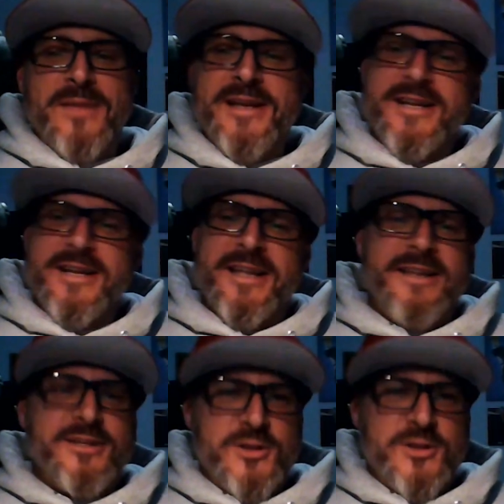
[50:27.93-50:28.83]
And
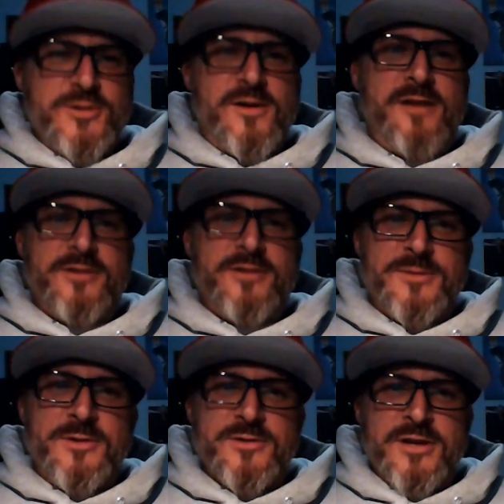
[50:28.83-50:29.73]
he turns around, he
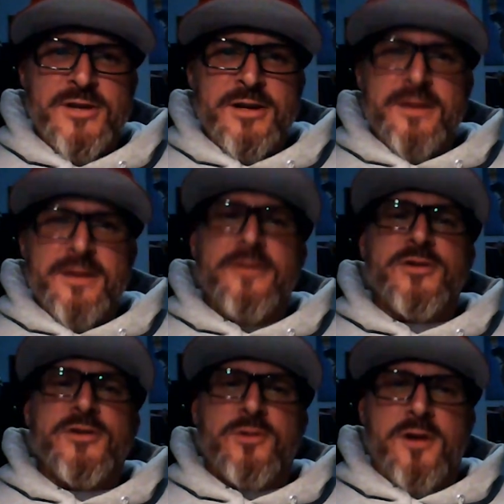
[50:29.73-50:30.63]
looks at me, he goes,
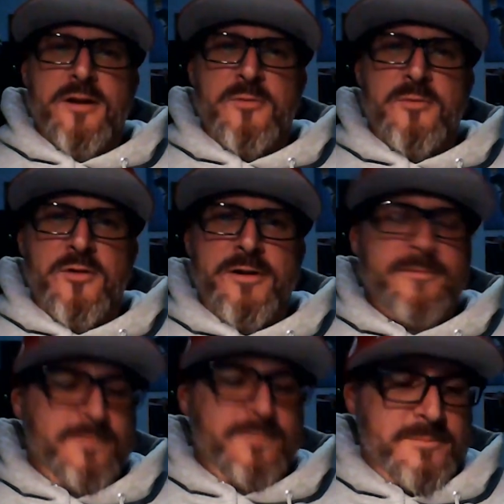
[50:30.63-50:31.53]
"This your car, boy?"
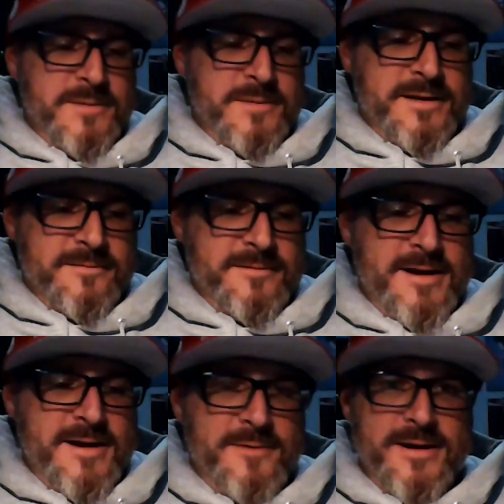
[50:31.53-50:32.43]
I'm like,
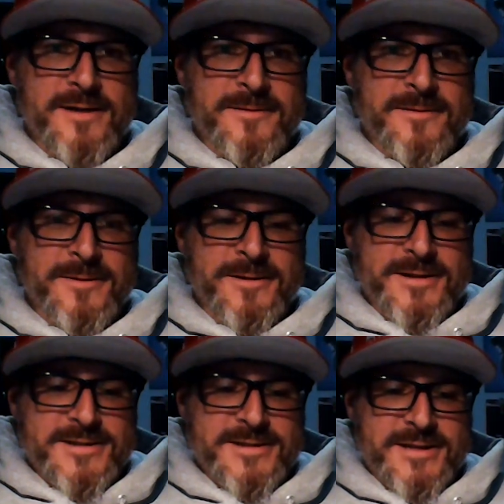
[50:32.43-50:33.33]
"Yeah, why?"
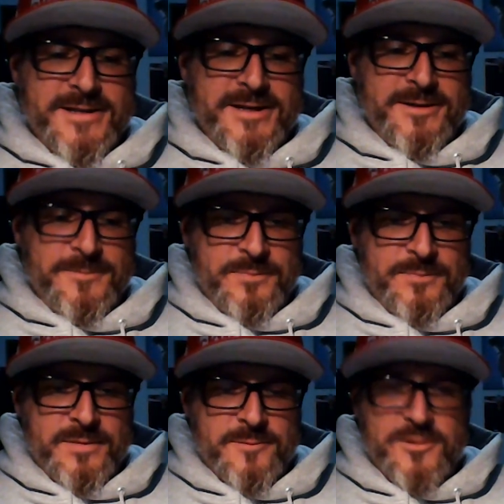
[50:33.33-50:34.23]
He's like,
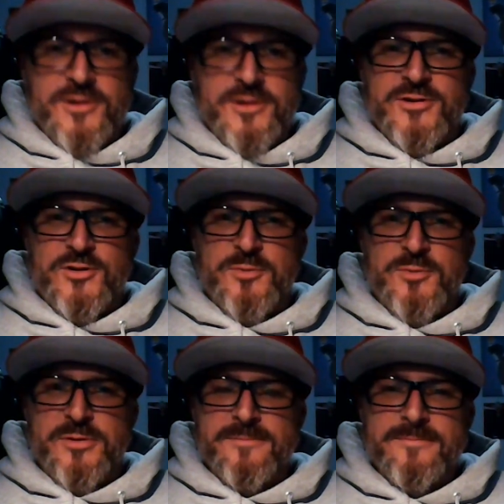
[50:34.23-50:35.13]
"What are you,
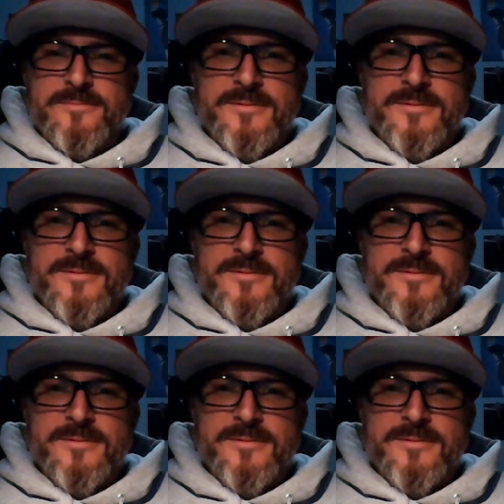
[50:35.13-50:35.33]
stupid?"